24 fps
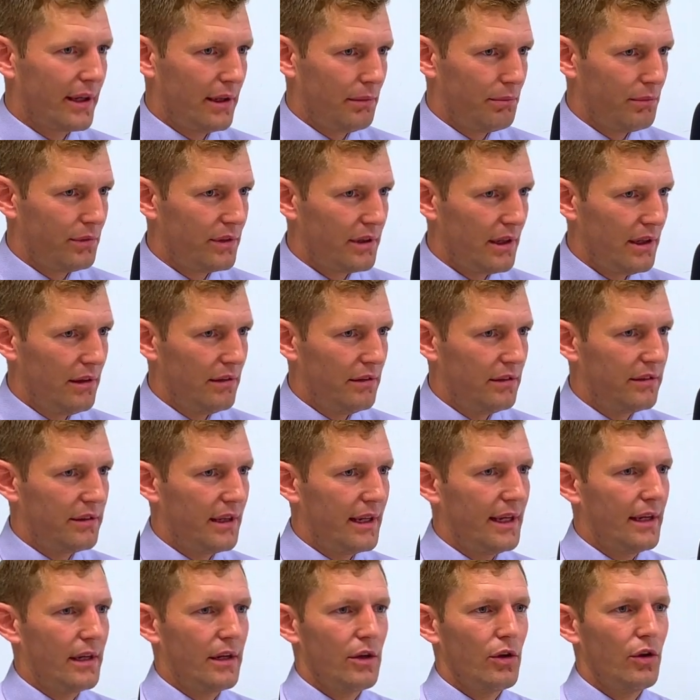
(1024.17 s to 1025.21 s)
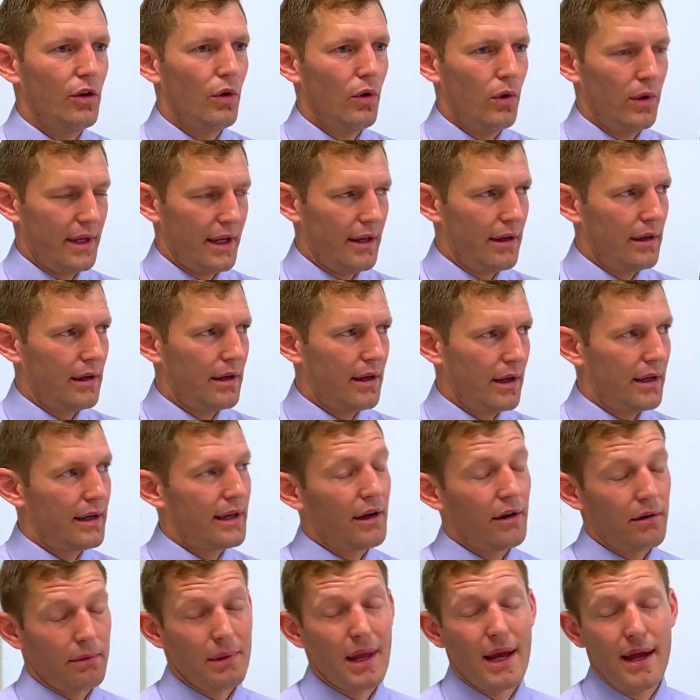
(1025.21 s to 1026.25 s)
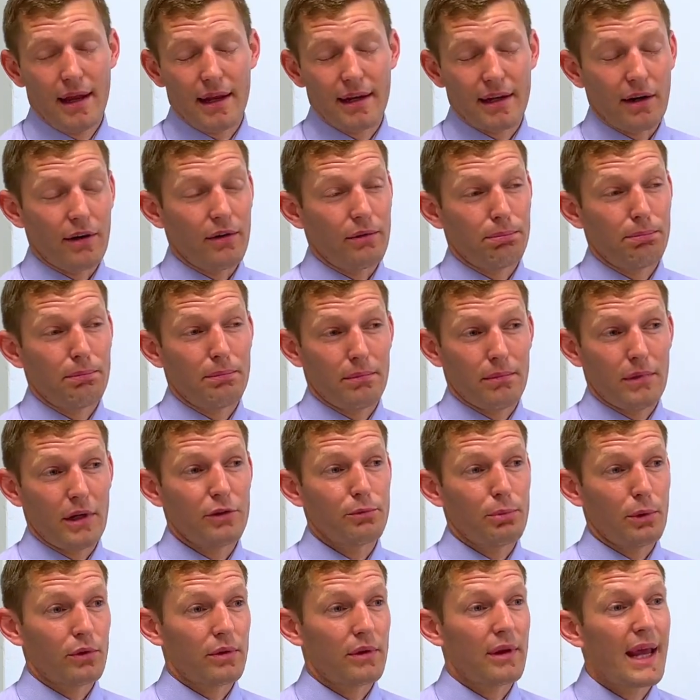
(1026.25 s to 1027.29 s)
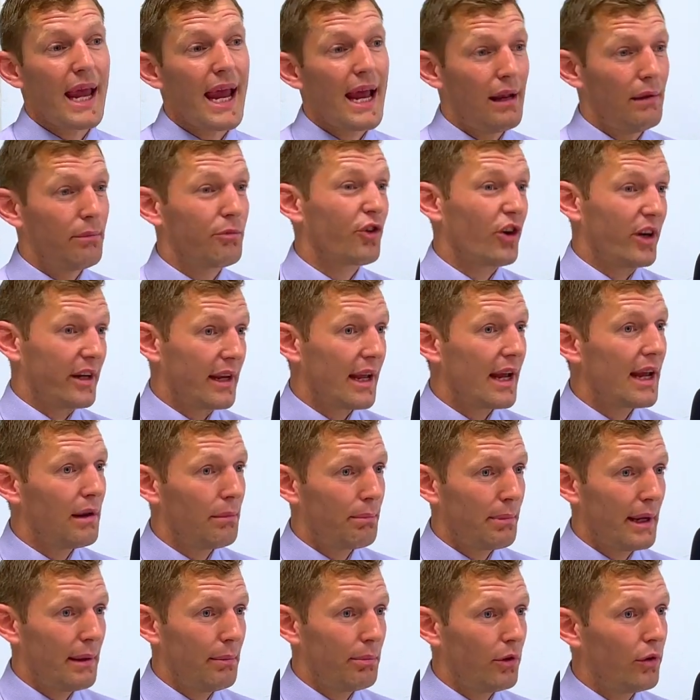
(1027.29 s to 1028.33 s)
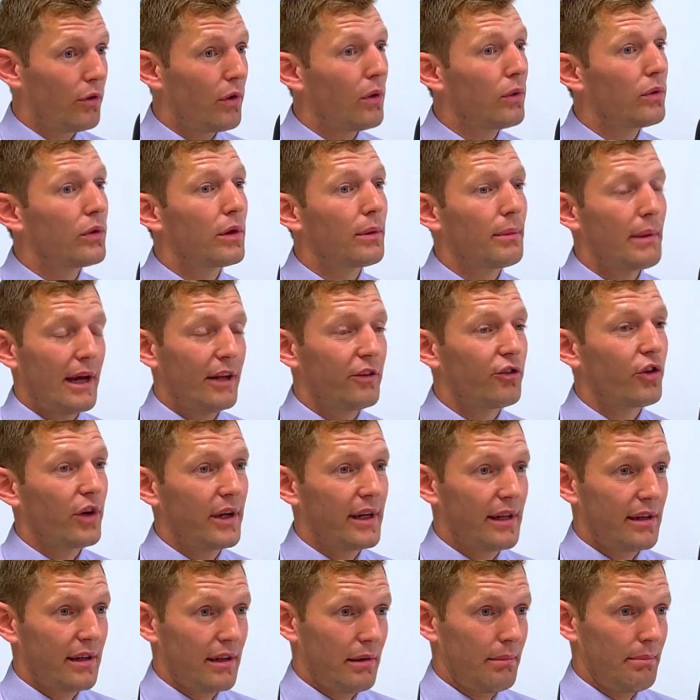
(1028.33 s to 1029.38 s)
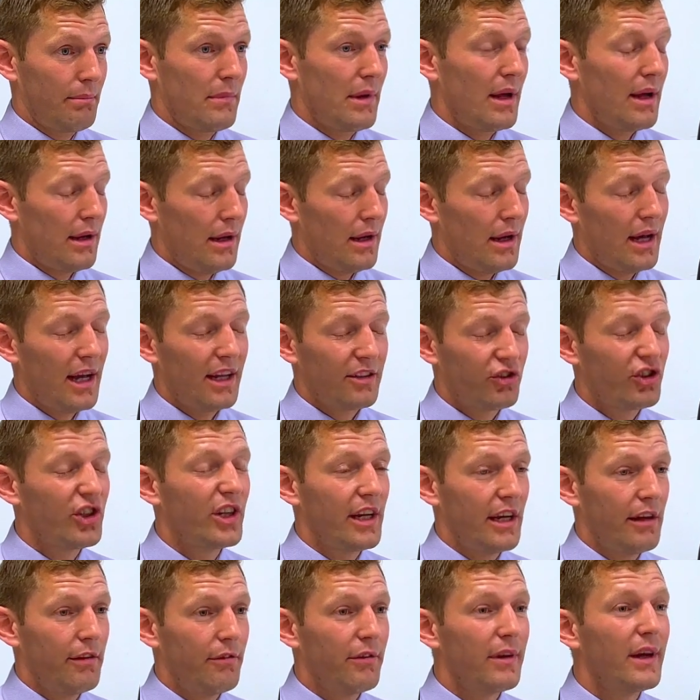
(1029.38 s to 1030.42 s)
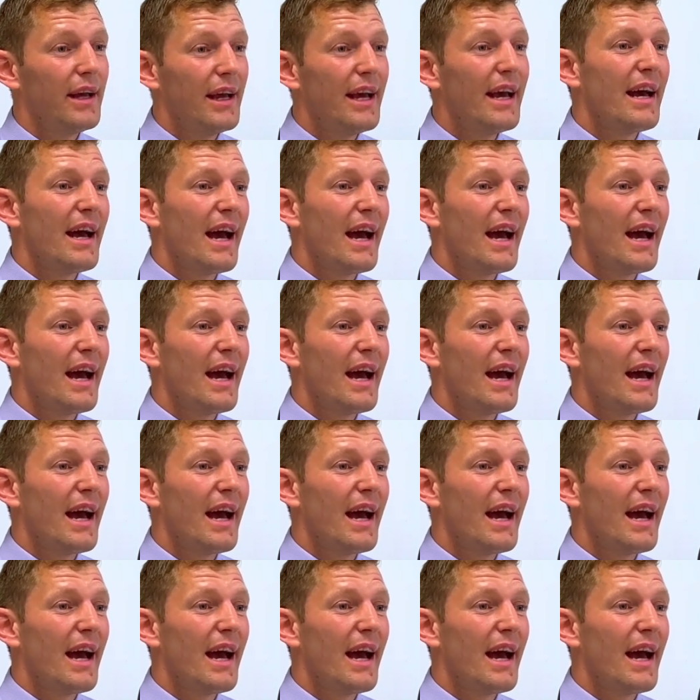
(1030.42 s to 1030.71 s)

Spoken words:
applying themselves and they're I suppose trying to help people around them and trying to achieve.